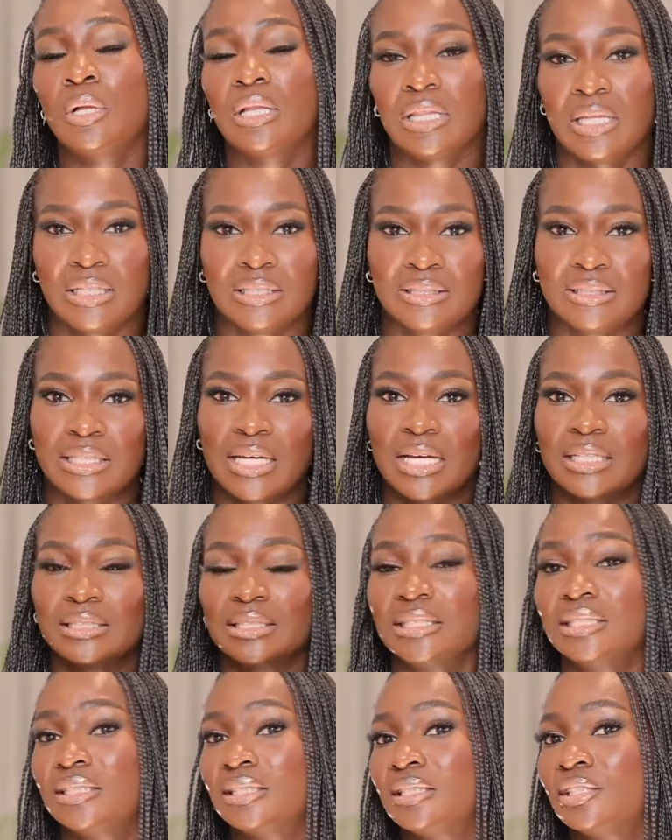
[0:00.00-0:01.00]
cleansers
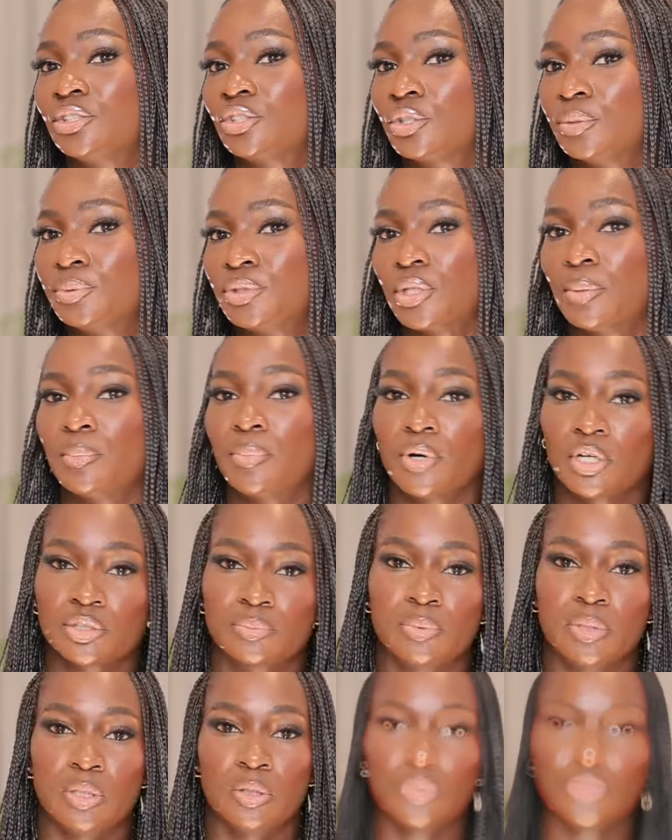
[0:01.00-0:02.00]
in the description box
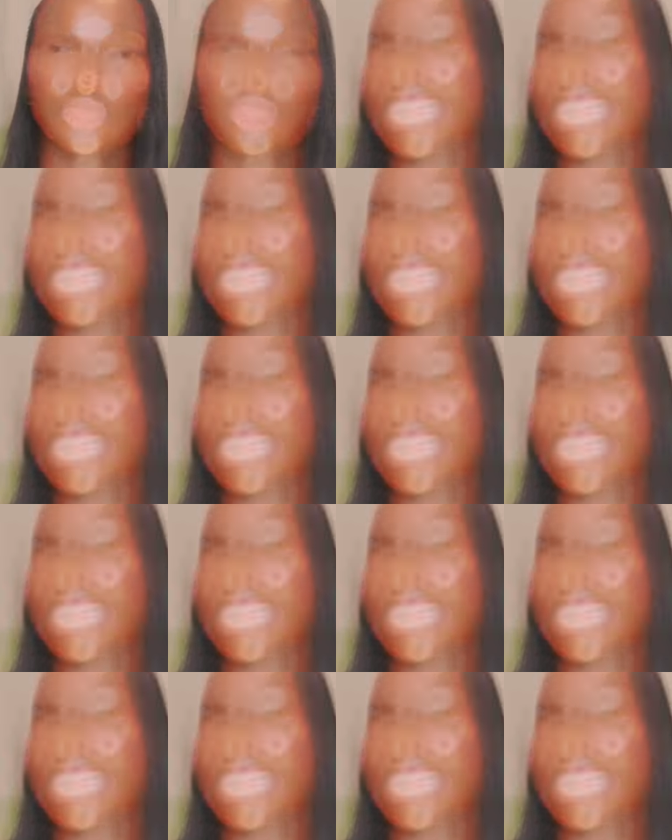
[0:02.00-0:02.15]
below.